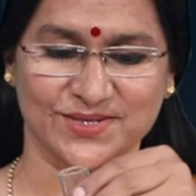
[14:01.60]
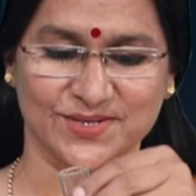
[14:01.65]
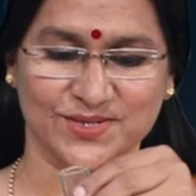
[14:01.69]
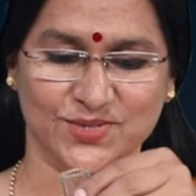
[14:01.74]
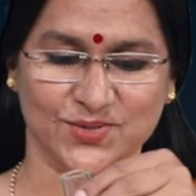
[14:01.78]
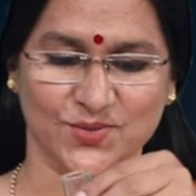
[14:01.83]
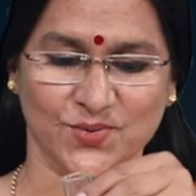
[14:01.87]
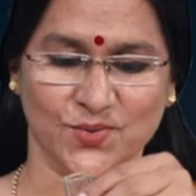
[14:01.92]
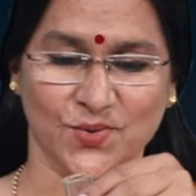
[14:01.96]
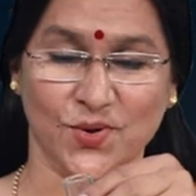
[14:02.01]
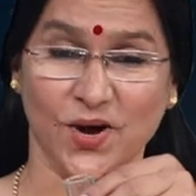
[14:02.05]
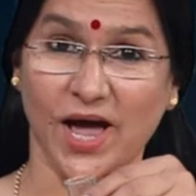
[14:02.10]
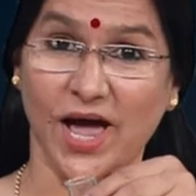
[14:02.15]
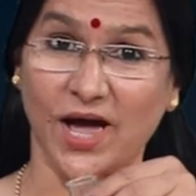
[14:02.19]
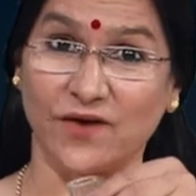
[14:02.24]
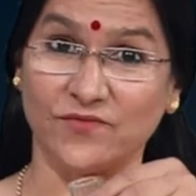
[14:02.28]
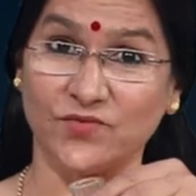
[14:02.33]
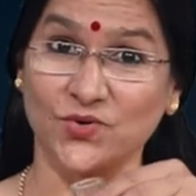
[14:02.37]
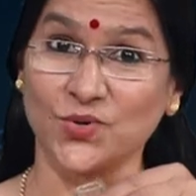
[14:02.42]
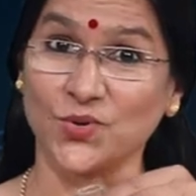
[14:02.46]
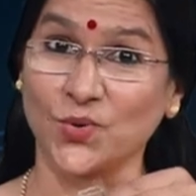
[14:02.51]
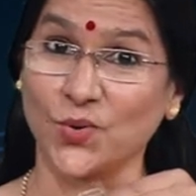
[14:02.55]
So,
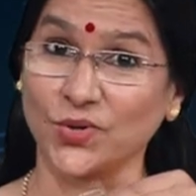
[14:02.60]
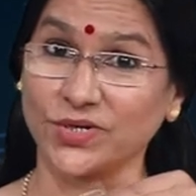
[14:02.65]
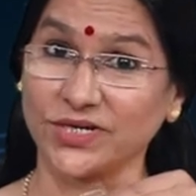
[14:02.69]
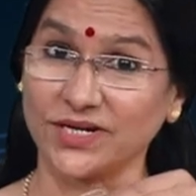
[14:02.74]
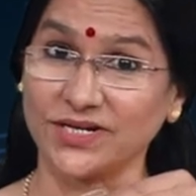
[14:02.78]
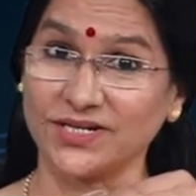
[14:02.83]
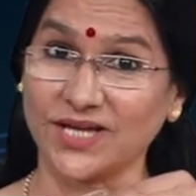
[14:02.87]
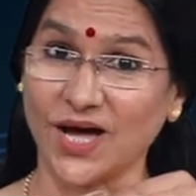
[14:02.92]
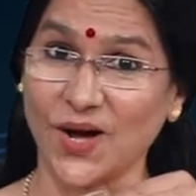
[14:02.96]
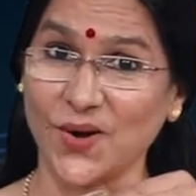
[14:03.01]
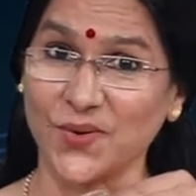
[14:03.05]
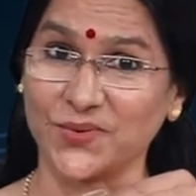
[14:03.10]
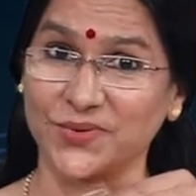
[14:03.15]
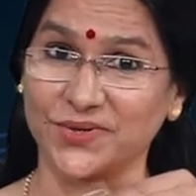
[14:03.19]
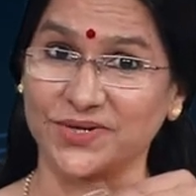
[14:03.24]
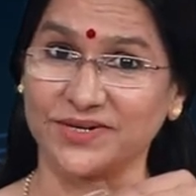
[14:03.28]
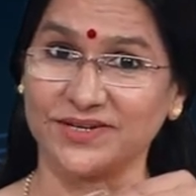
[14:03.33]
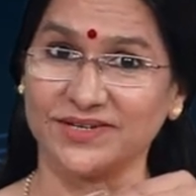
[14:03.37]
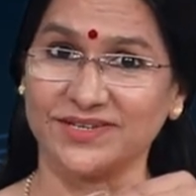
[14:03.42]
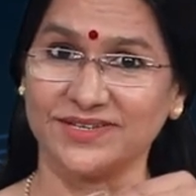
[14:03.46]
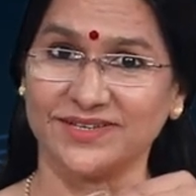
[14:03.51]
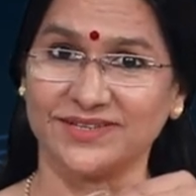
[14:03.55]
have you noted down
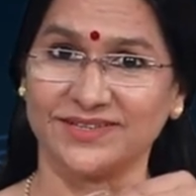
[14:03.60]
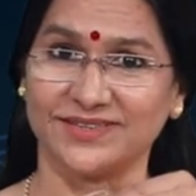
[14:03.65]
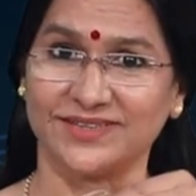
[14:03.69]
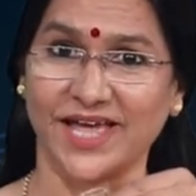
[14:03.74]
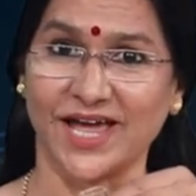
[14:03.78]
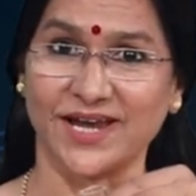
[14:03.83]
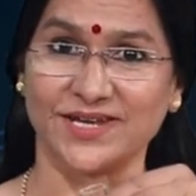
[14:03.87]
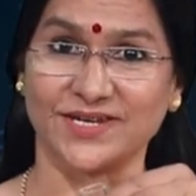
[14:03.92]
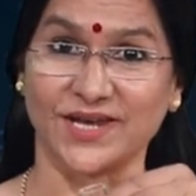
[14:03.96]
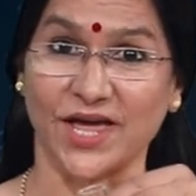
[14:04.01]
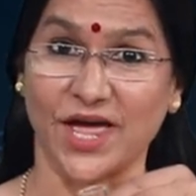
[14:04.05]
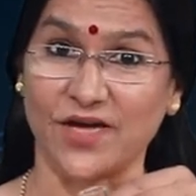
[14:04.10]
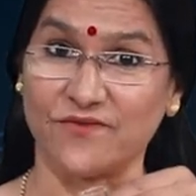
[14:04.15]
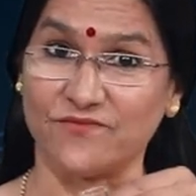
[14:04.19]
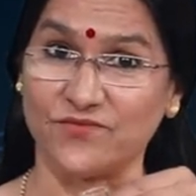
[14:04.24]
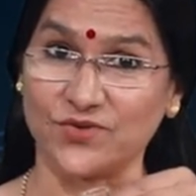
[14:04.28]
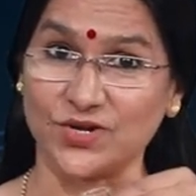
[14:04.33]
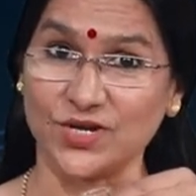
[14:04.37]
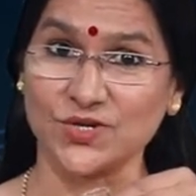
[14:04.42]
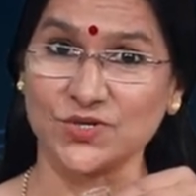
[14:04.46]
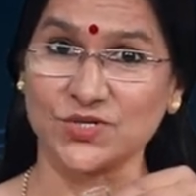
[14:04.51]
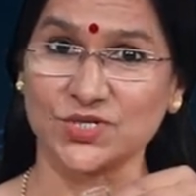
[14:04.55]
that
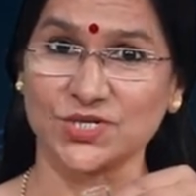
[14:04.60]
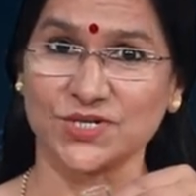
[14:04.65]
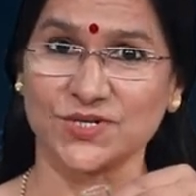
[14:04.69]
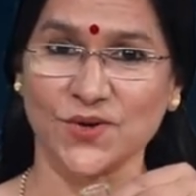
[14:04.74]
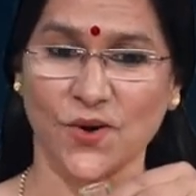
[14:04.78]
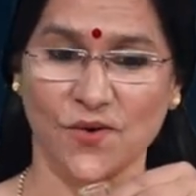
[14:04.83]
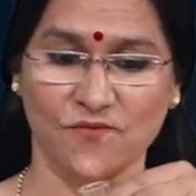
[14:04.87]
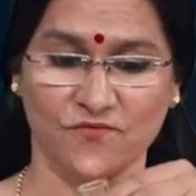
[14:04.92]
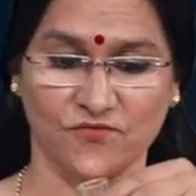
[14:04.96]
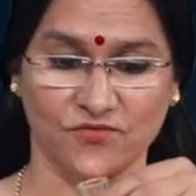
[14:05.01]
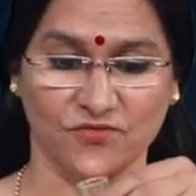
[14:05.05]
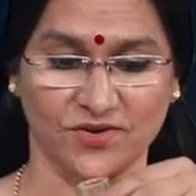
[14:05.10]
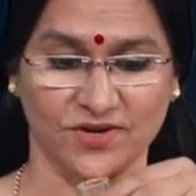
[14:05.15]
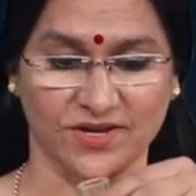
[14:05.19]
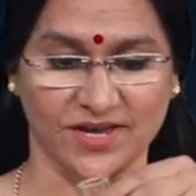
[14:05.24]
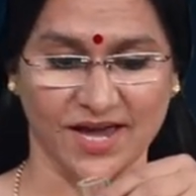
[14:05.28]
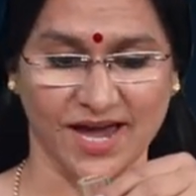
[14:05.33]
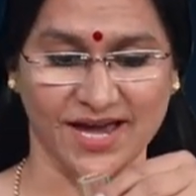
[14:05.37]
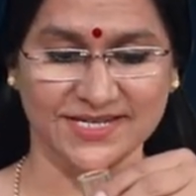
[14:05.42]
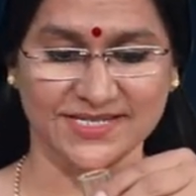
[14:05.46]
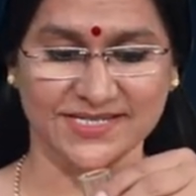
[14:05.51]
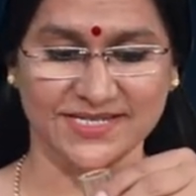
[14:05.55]
evolution of
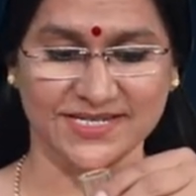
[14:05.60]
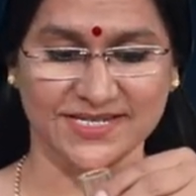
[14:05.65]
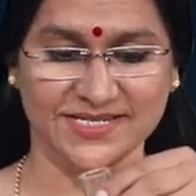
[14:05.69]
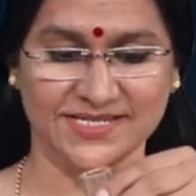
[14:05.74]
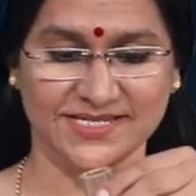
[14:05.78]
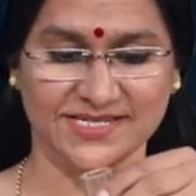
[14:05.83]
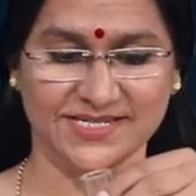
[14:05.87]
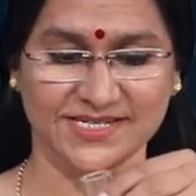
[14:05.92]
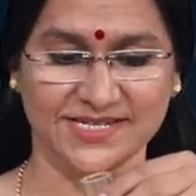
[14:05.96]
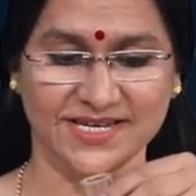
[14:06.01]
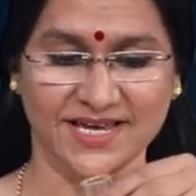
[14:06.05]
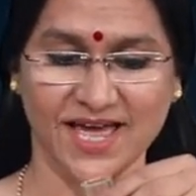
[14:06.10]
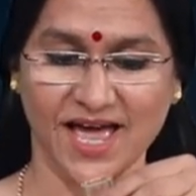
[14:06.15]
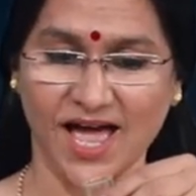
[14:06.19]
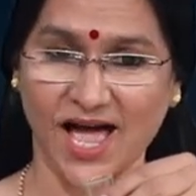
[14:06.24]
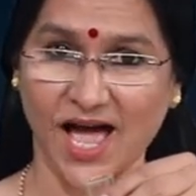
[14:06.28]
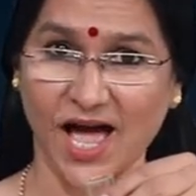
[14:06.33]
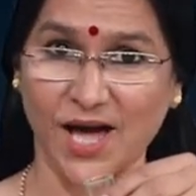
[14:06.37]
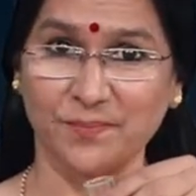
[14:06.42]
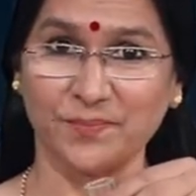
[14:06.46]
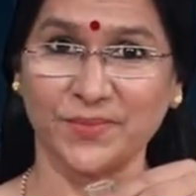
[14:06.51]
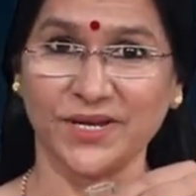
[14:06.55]
gases
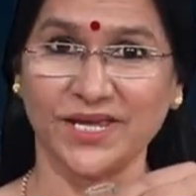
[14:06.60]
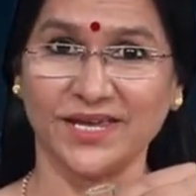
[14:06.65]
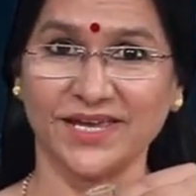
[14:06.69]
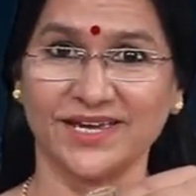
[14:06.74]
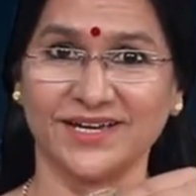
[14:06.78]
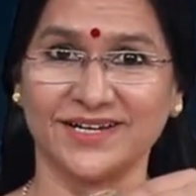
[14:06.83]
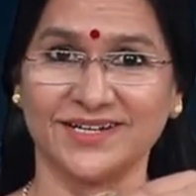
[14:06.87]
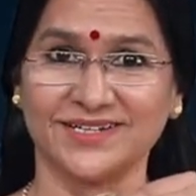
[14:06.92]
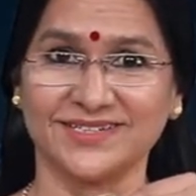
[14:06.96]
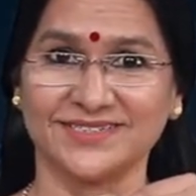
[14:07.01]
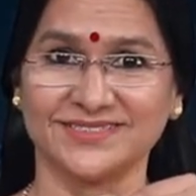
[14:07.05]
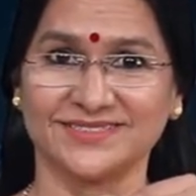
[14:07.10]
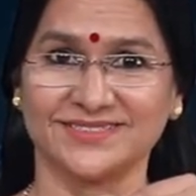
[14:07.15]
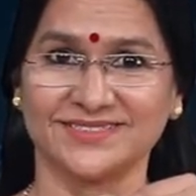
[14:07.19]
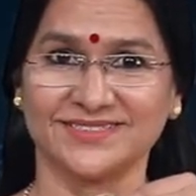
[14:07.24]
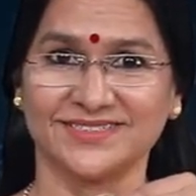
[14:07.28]
happening here?